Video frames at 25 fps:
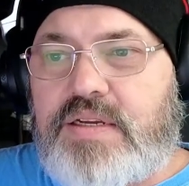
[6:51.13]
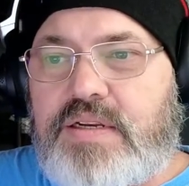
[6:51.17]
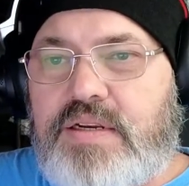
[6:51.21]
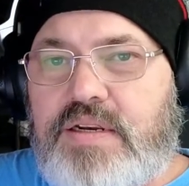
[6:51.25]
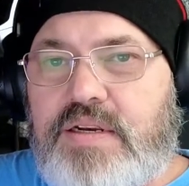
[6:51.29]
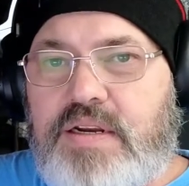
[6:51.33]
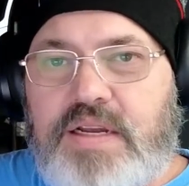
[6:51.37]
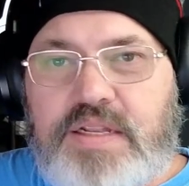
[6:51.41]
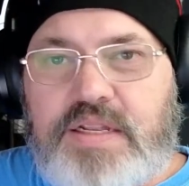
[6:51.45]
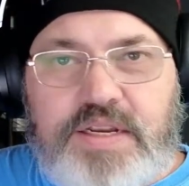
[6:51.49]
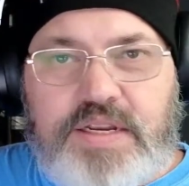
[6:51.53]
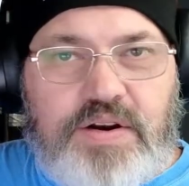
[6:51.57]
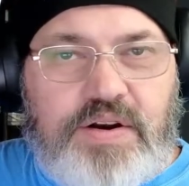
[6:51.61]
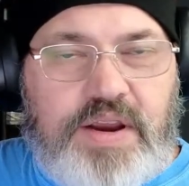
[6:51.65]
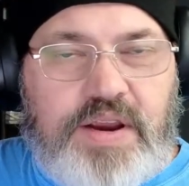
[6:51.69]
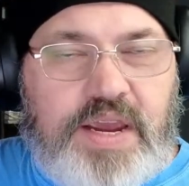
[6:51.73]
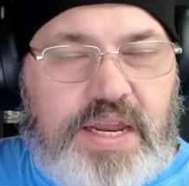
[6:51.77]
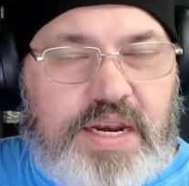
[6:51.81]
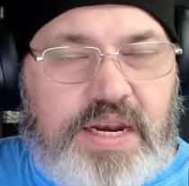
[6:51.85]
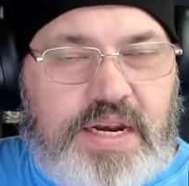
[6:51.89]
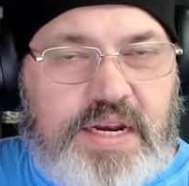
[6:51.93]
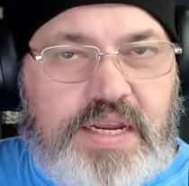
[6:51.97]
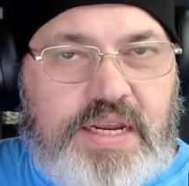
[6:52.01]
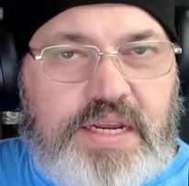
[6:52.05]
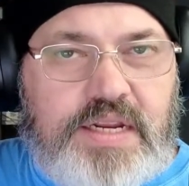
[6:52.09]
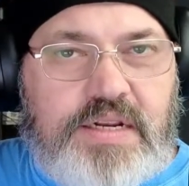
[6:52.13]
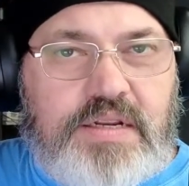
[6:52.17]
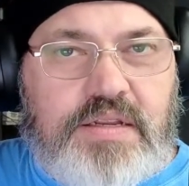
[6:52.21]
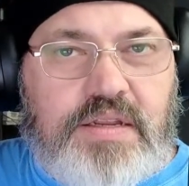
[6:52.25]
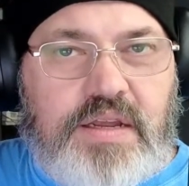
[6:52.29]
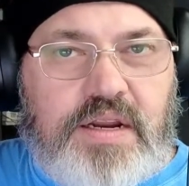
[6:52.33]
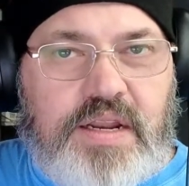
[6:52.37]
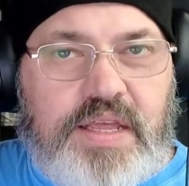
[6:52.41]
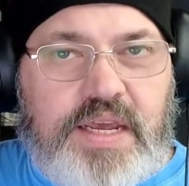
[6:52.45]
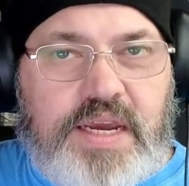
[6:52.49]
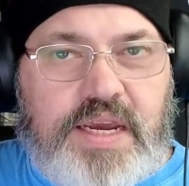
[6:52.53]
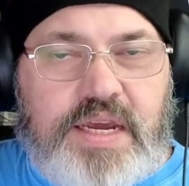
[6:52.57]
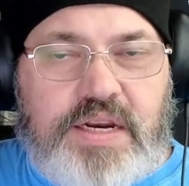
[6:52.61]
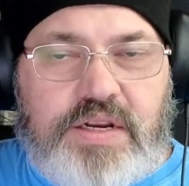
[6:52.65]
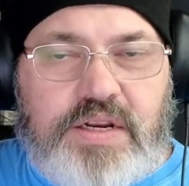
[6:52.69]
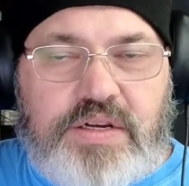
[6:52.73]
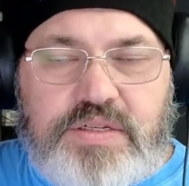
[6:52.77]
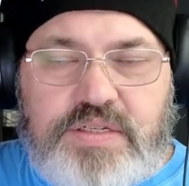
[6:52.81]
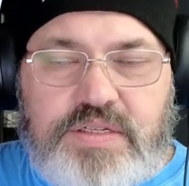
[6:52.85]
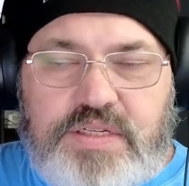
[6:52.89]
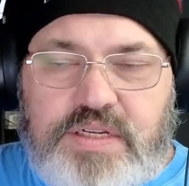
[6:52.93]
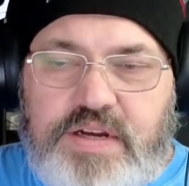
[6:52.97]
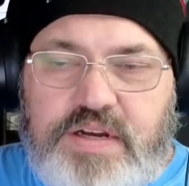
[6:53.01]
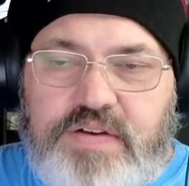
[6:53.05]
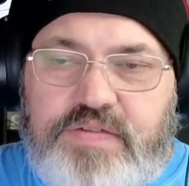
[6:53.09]
nonlinear editing, a lot of that kind of good
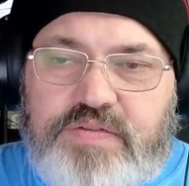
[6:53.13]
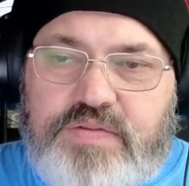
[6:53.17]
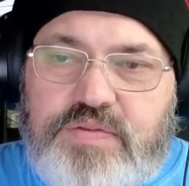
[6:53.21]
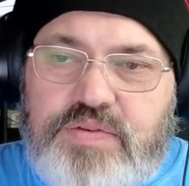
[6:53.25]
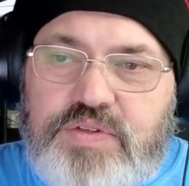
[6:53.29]
stuff.